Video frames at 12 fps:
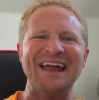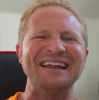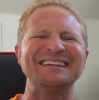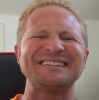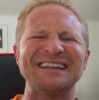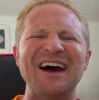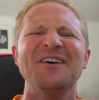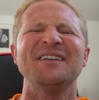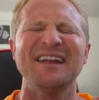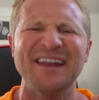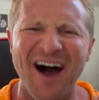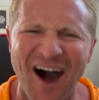and it
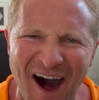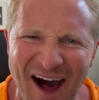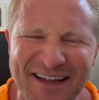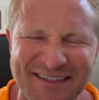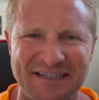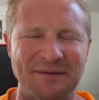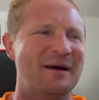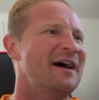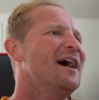sounded awesome.